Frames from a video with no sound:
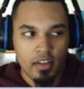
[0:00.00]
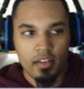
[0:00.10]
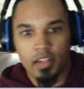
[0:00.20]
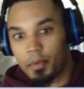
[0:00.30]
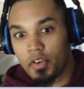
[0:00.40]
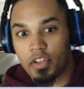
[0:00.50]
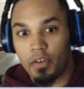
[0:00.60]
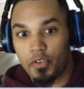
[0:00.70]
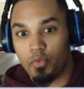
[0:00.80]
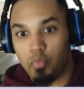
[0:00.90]
some of your
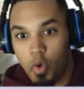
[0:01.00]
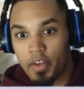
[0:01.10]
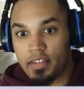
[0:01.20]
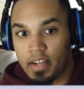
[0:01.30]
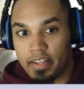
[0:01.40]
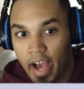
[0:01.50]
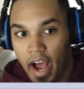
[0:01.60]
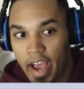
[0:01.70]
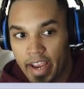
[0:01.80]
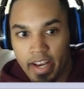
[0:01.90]
stuff you want to
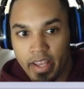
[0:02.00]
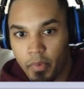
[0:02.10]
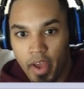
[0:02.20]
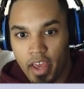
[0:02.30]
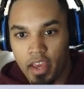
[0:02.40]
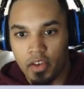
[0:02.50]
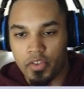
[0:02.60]
die anyway.